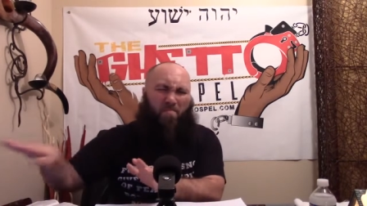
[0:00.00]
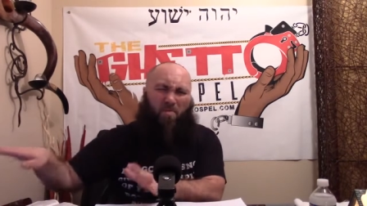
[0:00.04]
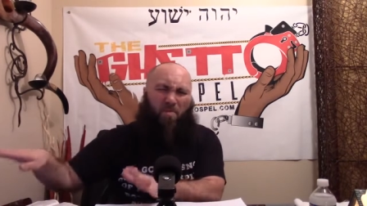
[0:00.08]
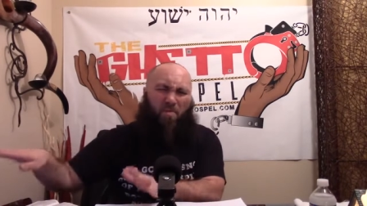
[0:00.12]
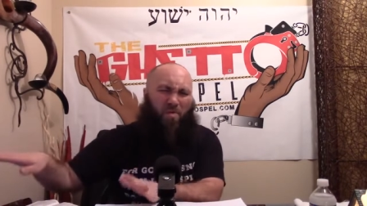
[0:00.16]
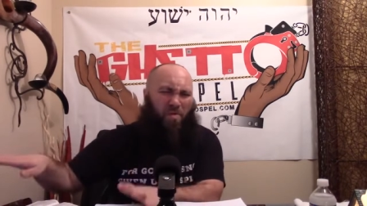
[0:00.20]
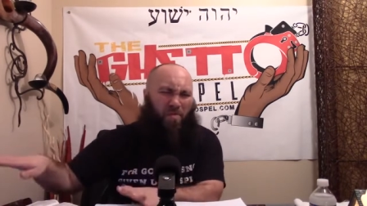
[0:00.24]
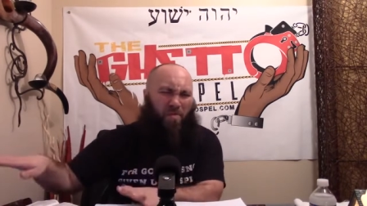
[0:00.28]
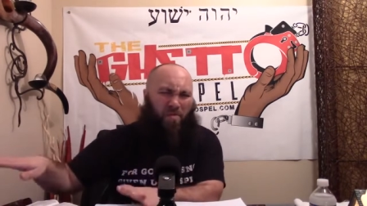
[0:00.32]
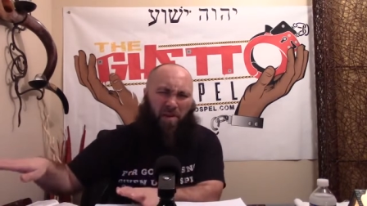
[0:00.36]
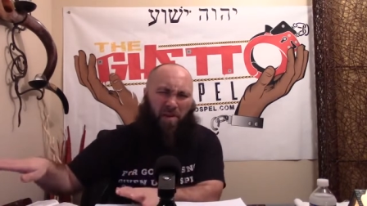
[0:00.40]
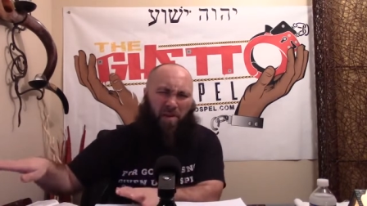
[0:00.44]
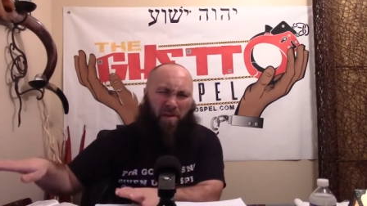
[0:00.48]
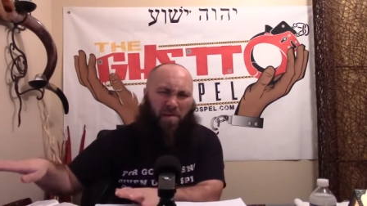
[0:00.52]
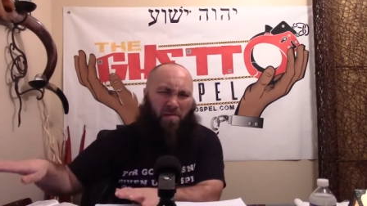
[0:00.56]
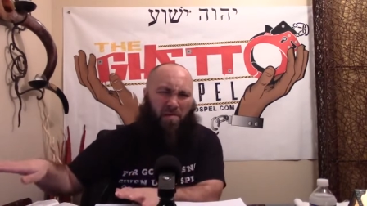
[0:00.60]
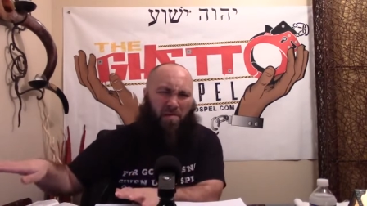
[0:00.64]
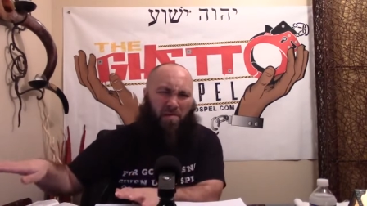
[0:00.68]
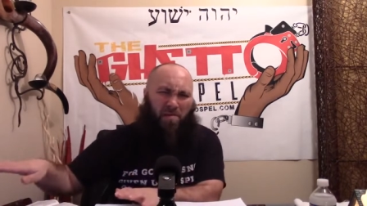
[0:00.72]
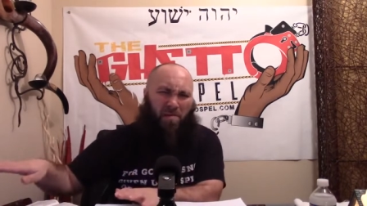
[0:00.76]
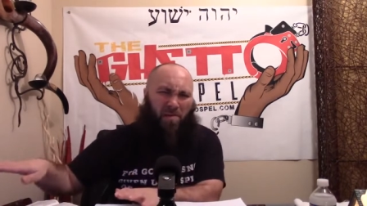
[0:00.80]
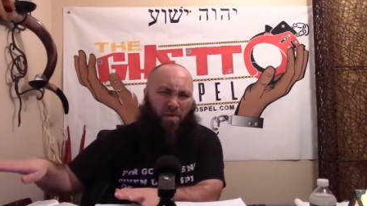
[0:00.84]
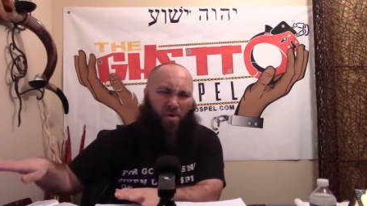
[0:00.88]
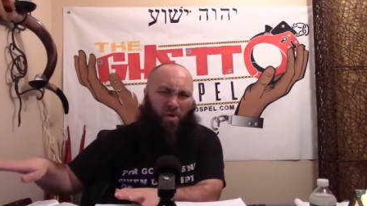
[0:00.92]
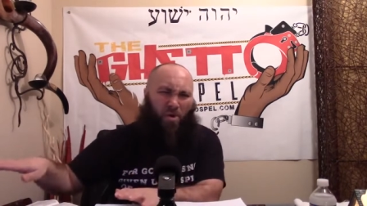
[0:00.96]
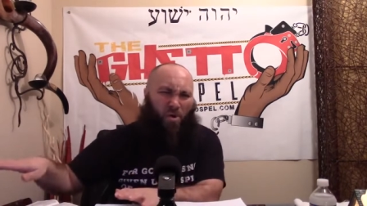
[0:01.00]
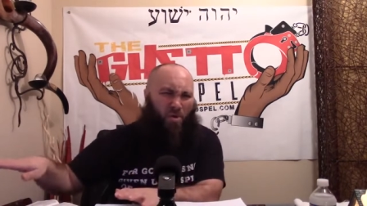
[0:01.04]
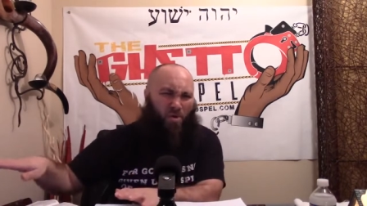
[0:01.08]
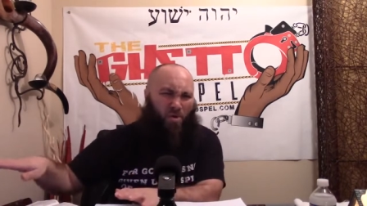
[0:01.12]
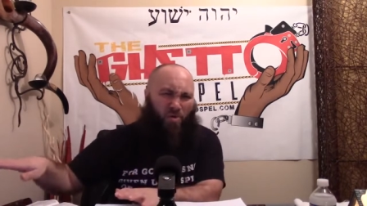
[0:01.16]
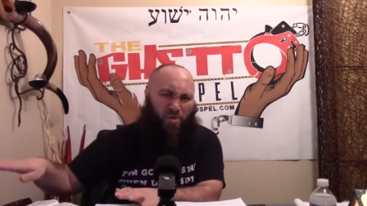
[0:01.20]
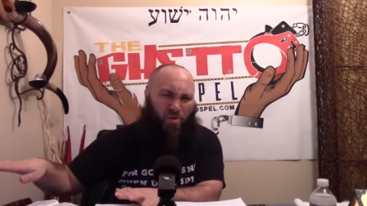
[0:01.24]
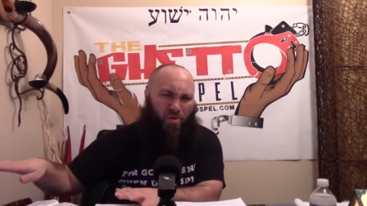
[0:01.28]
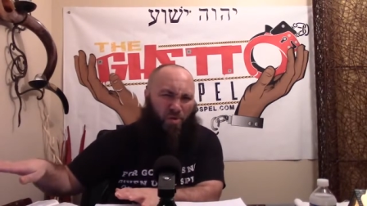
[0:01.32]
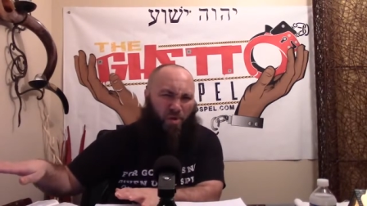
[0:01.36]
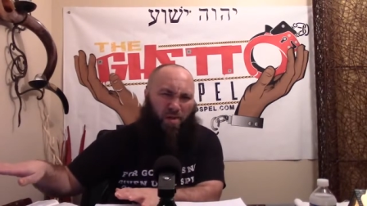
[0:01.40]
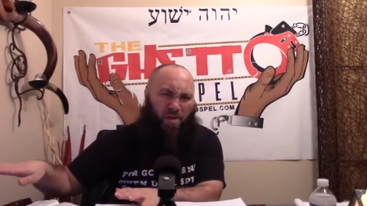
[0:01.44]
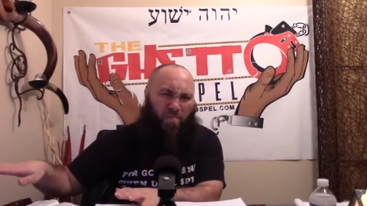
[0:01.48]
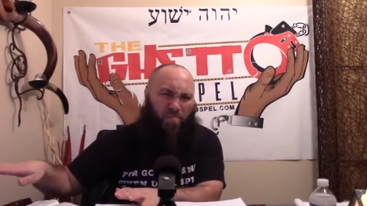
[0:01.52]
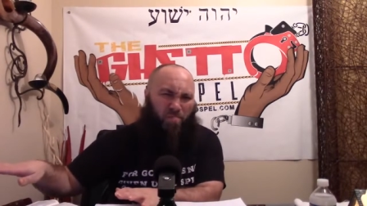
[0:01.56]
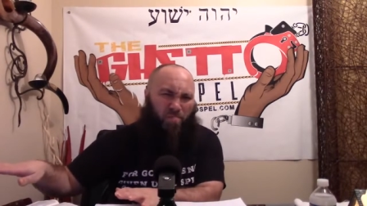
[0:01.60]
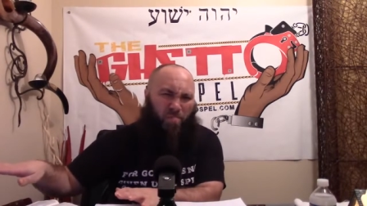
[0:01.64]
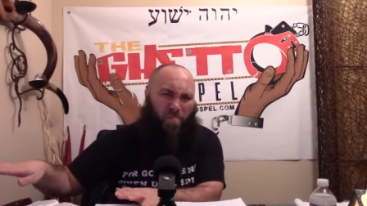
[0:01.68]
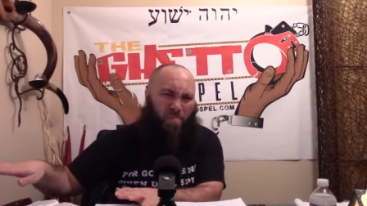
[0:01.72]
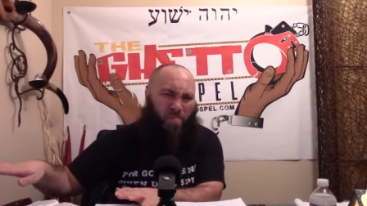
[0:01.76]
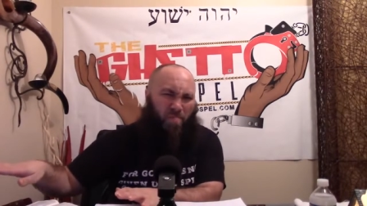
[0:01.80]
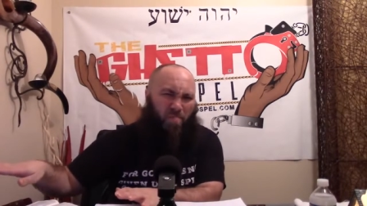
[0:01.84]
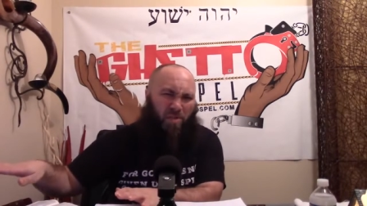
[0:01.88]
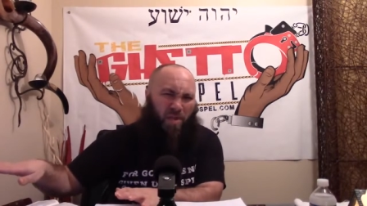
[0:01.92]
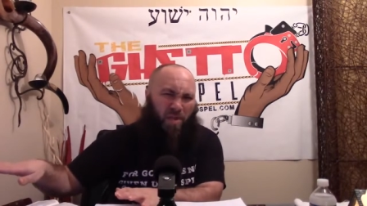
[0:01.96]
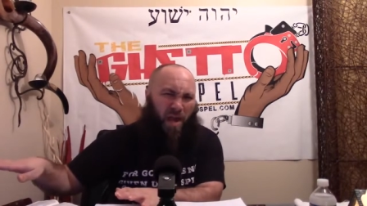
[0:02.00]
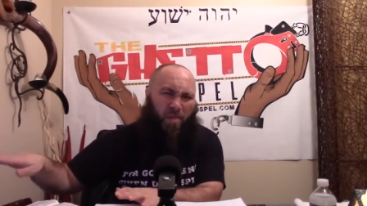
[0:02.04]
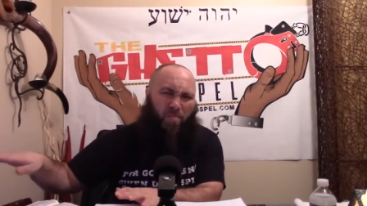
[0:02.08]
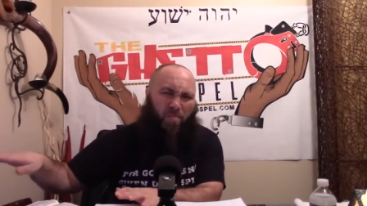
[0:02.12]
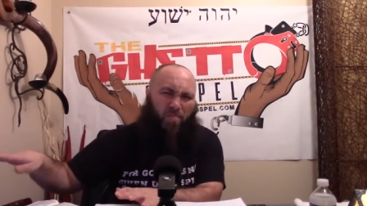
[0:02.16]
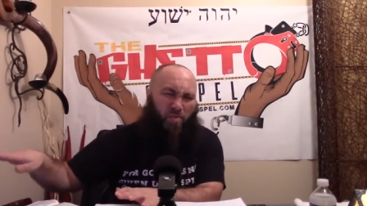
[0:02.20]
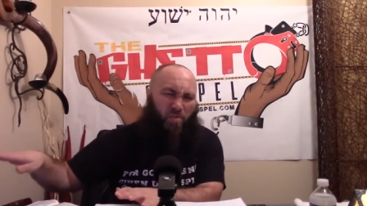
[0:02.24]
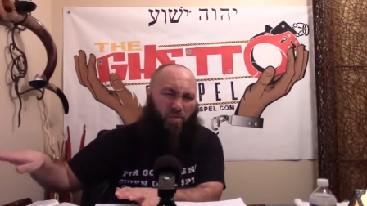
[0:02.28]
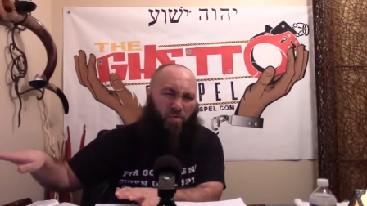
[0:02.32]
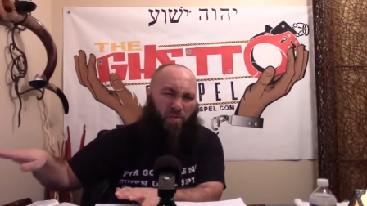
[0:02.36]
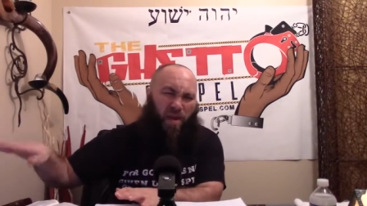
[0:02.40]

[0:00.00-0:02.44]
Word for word: more than a earthly temple